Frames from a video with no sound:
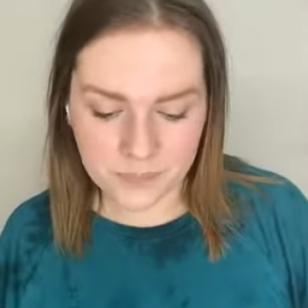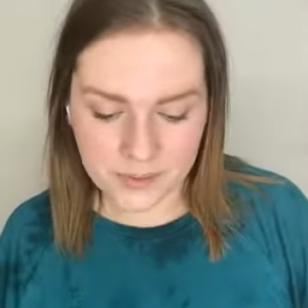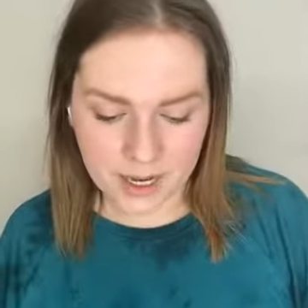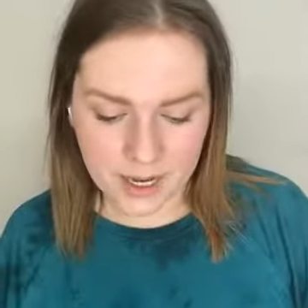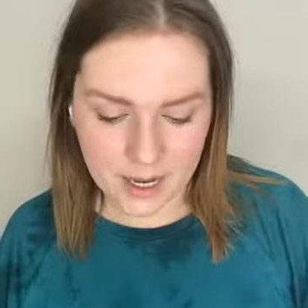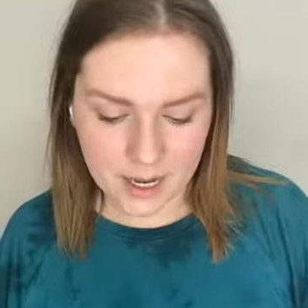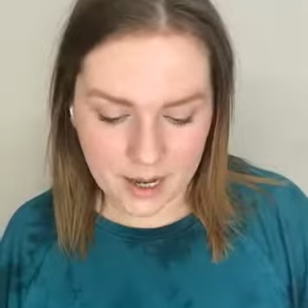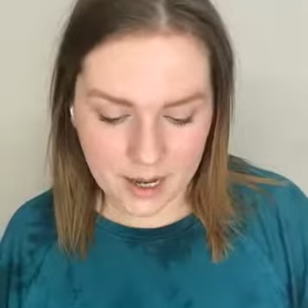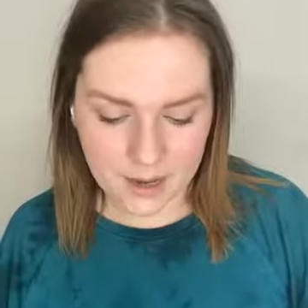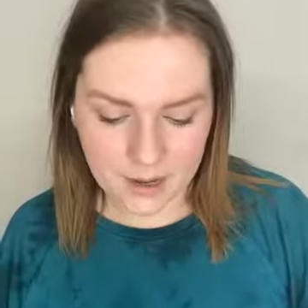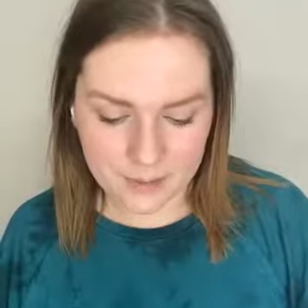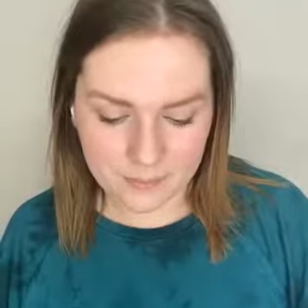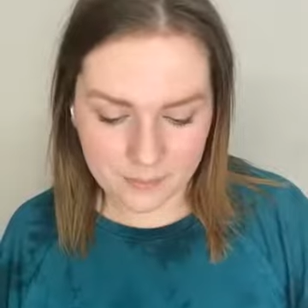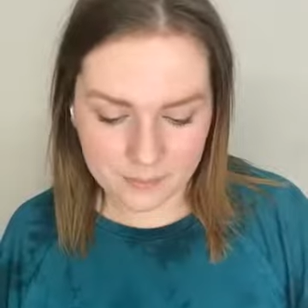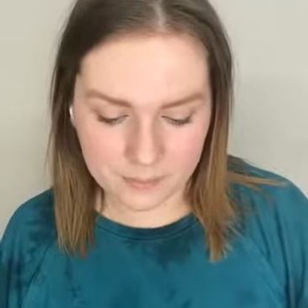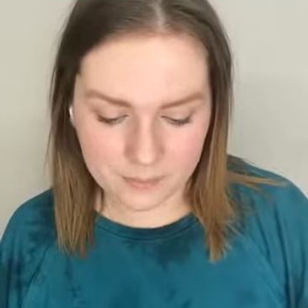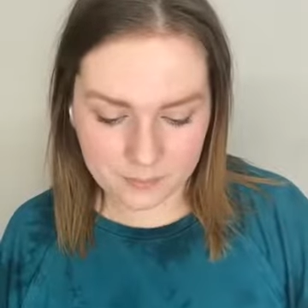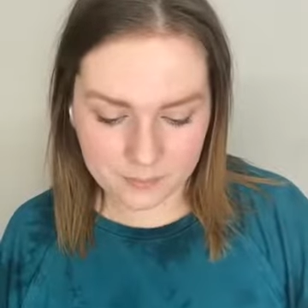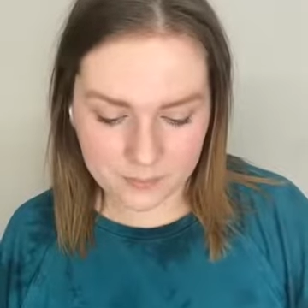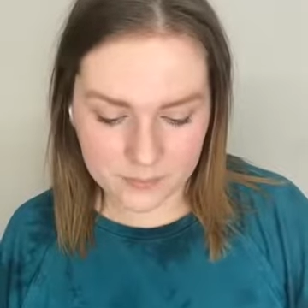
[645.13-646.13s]

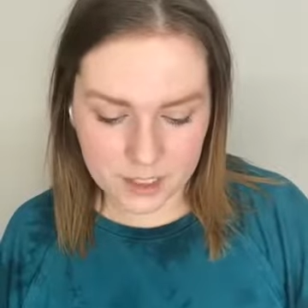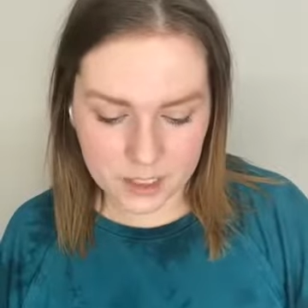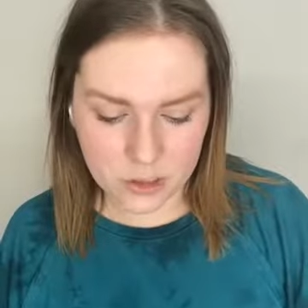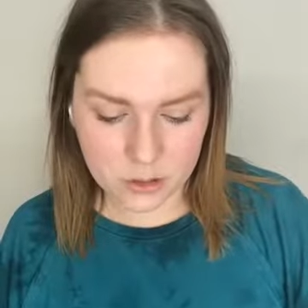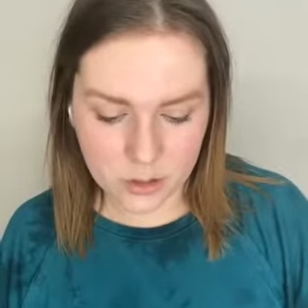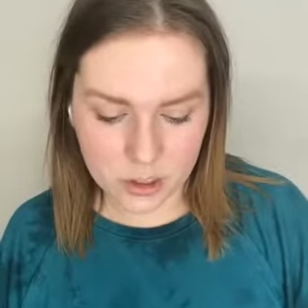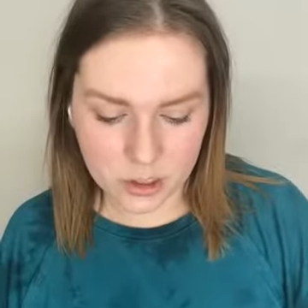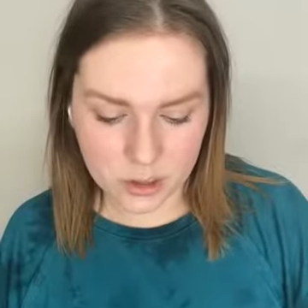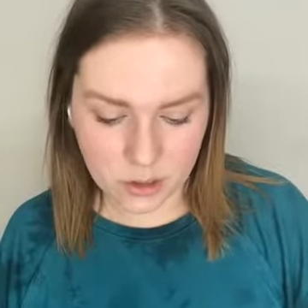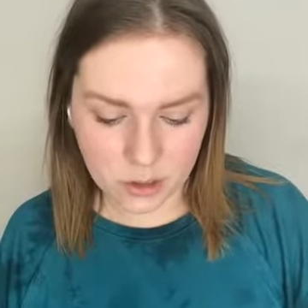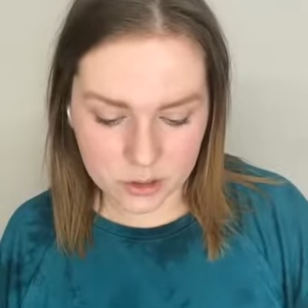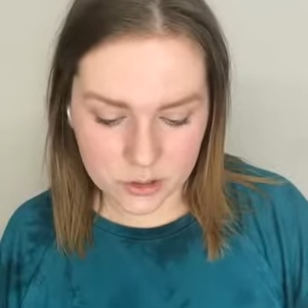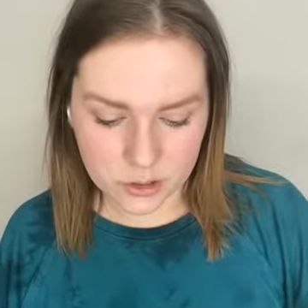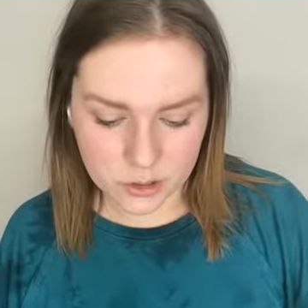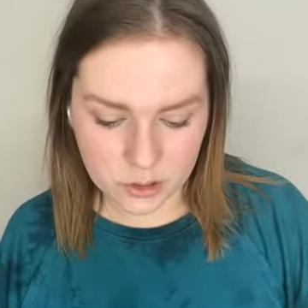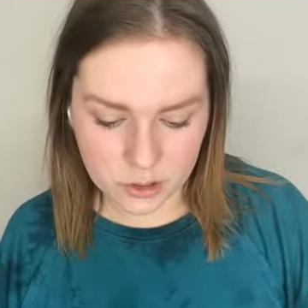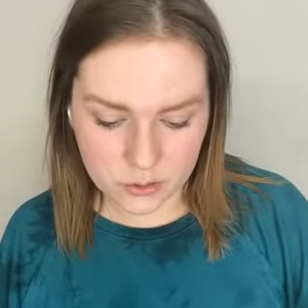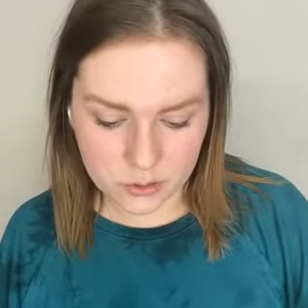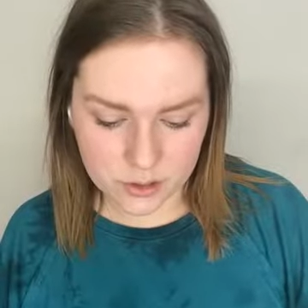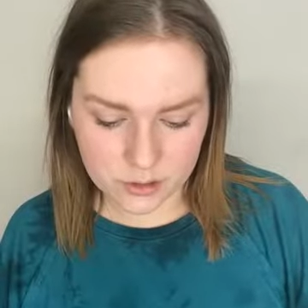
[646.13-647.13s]
That you can also
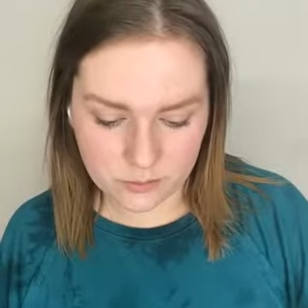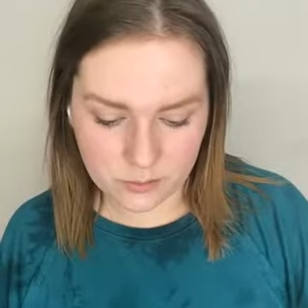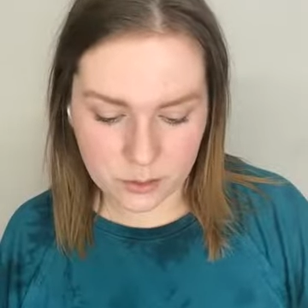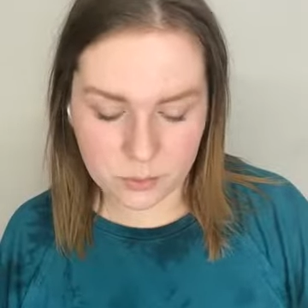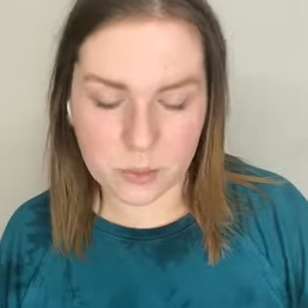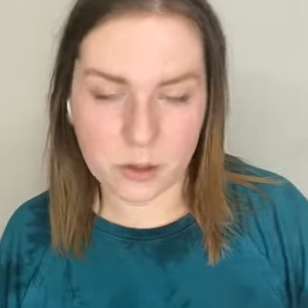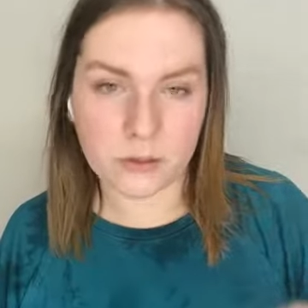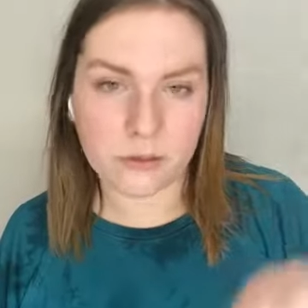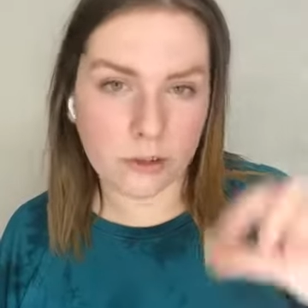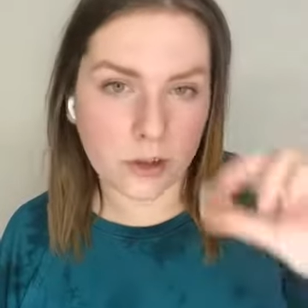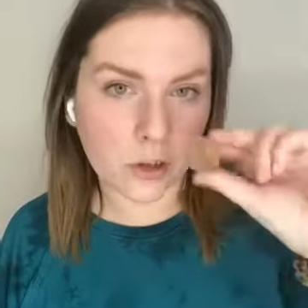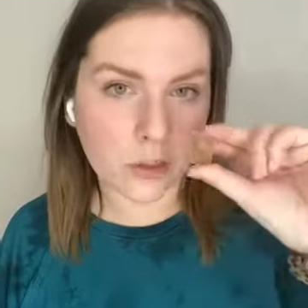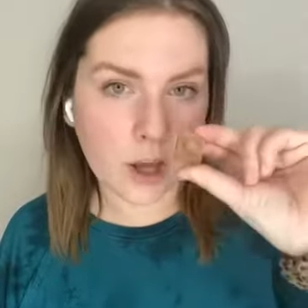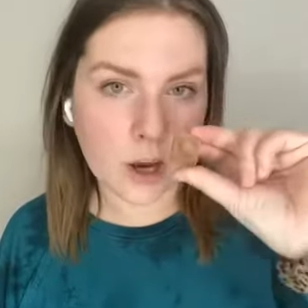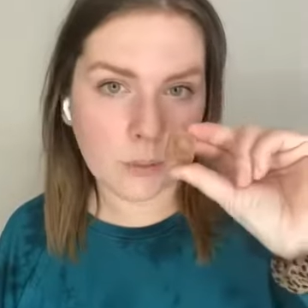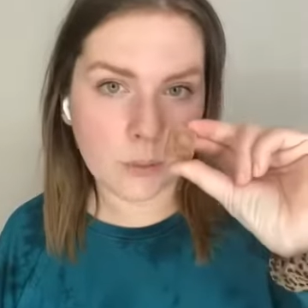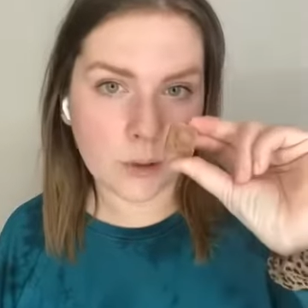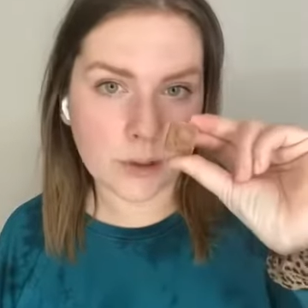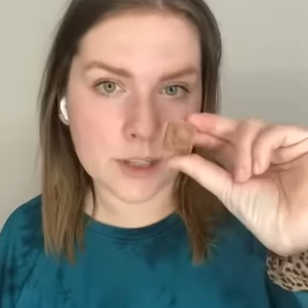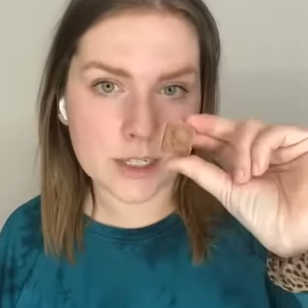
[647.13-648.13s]
use if you prefer
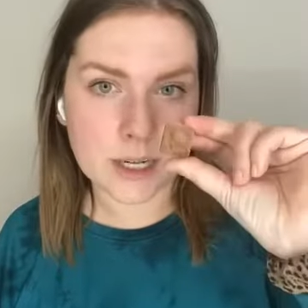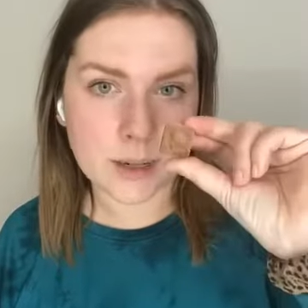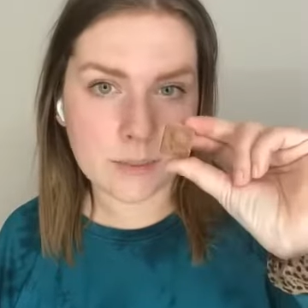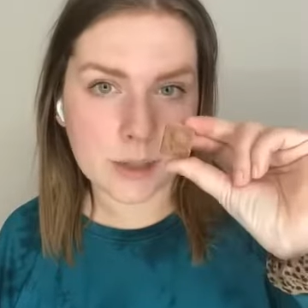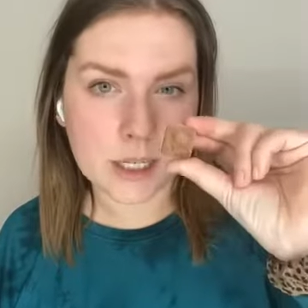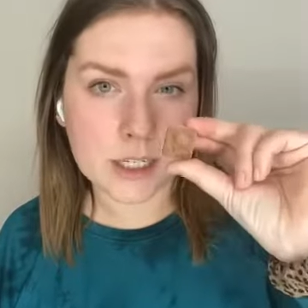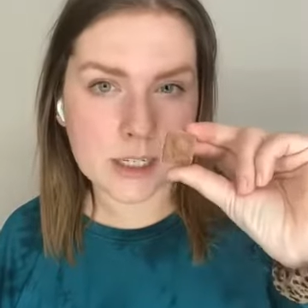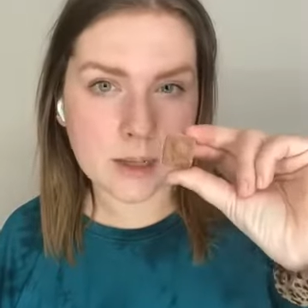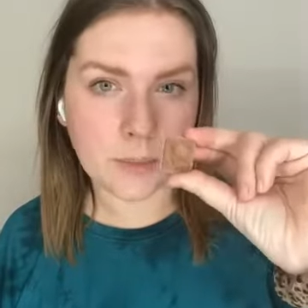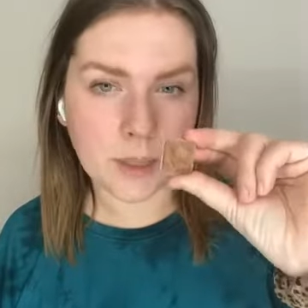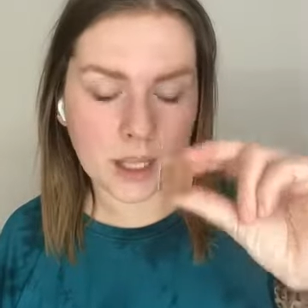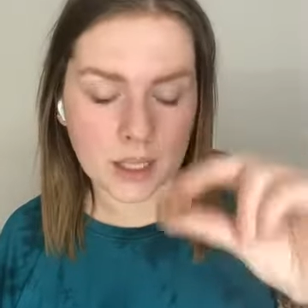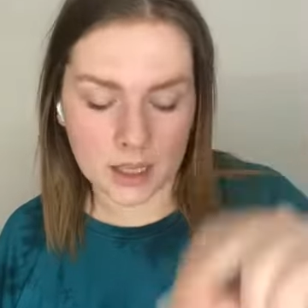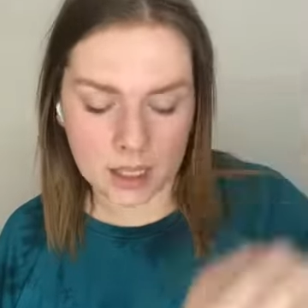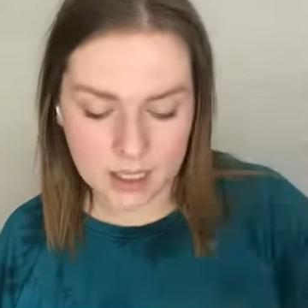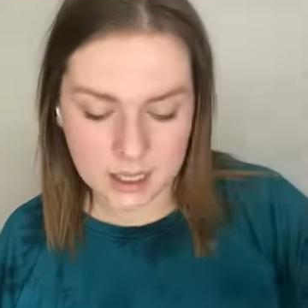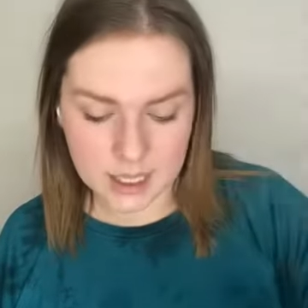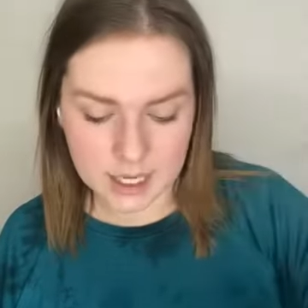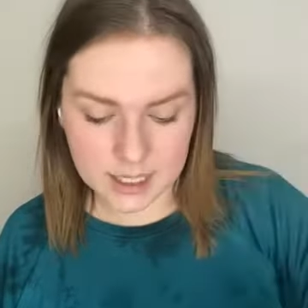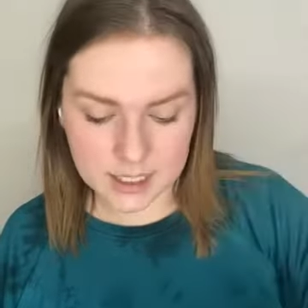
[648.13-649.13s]
that with Demi, something
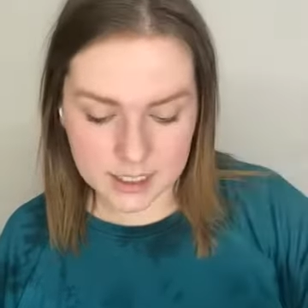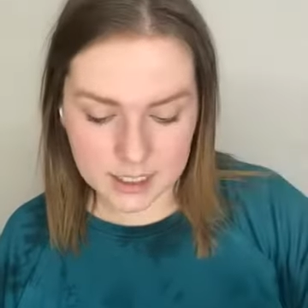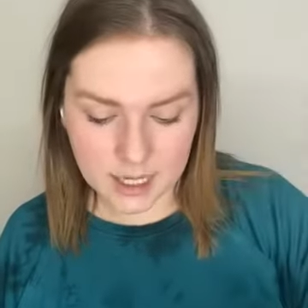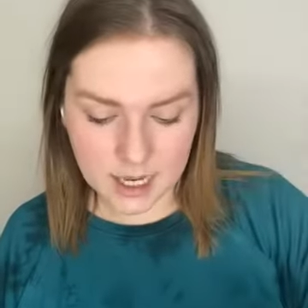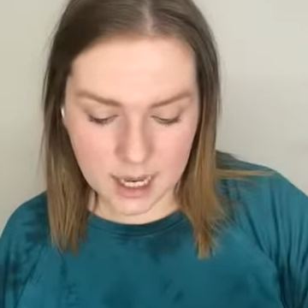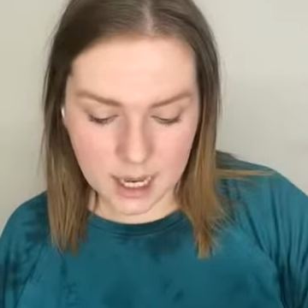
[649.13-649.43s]
like this.